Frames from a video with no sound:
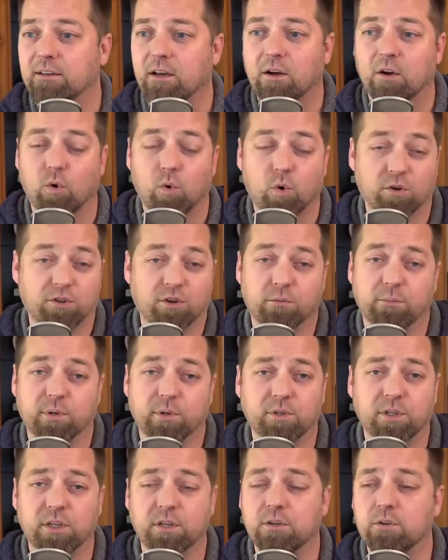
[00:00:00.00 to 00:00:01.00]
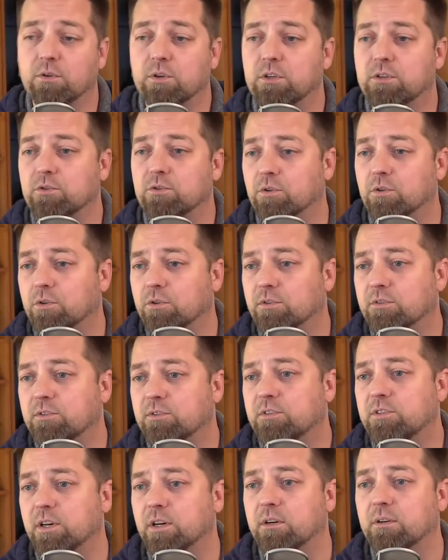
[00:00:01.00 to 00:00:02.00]
or they're building new controls.
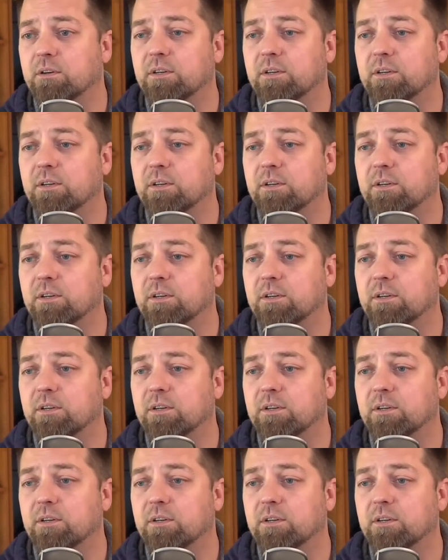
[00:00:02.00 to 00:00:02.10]
So